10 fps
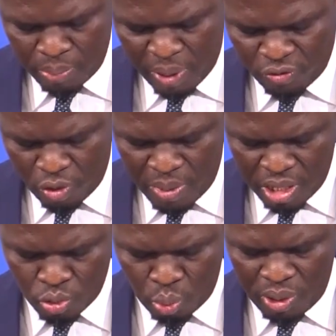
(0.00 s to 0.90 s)

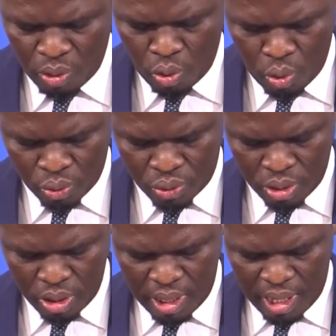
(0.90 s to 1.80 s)
performance to win gold
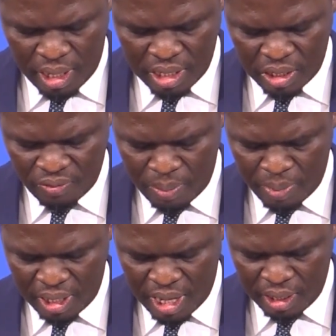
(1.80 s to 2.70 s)
and a silver
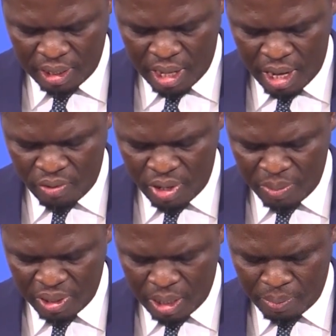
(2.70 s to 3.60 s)
medal in the 100
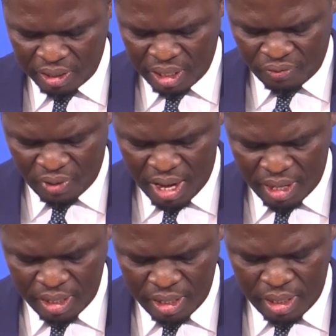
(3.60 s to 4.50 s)
meter butterfly
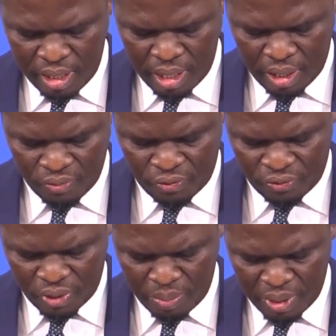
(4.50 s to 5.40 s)
and
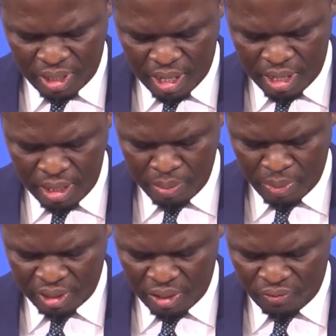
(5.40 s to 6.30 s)
50 meter
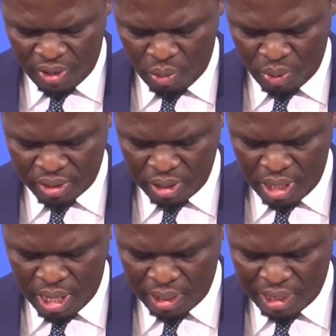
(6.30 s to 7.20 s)
butterfly with
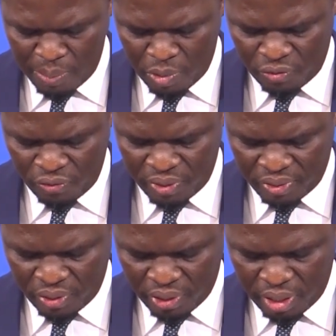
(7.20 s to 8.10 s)
a time of
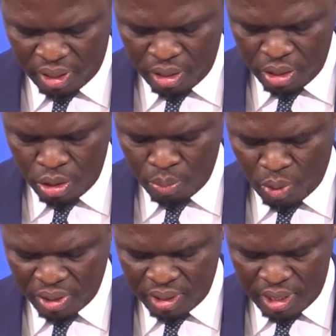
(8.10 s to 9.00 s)

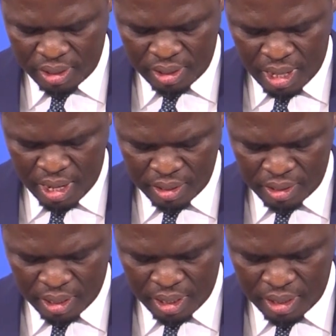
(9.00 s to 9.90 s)
53.89
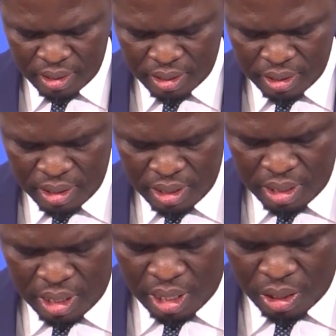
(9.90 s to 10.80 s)
seconds
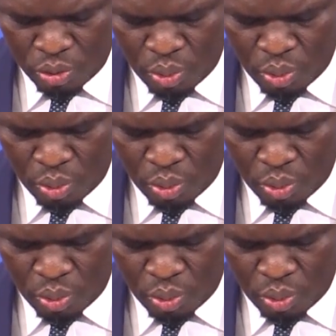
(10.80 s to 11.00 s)
and a